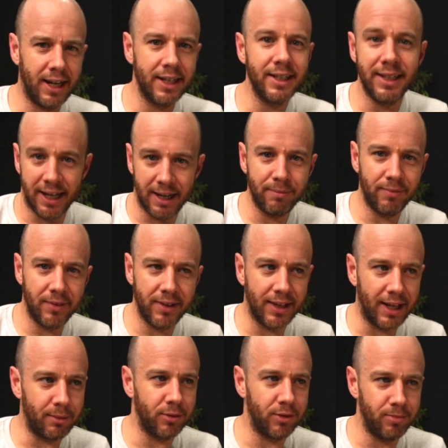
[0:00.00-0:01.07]
And yep,
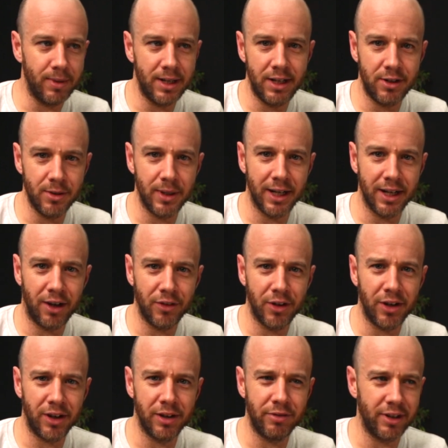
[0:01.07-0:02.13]
that was me doing it on the
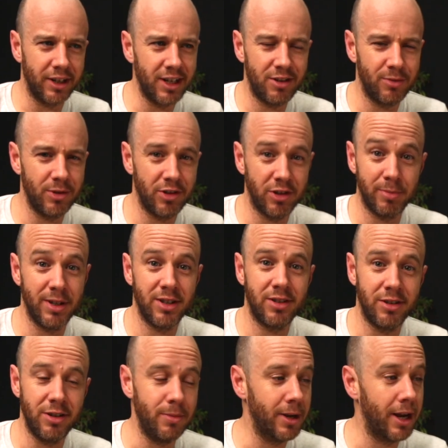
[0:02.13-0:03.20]
night of release, which is a bit
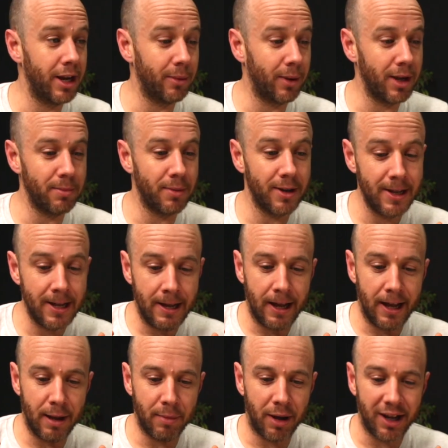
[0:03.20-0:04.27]
stupid anyway. But
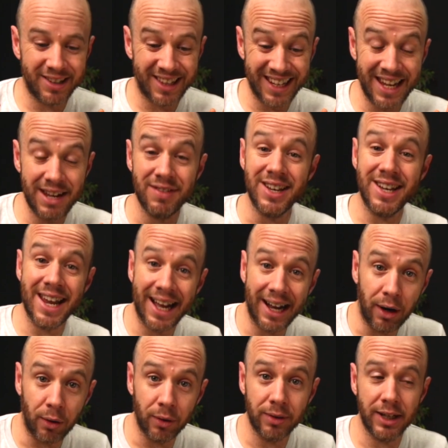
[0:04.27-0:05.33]
I think even
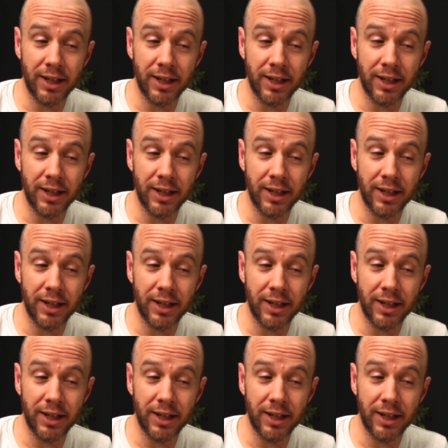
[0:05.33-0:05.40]
now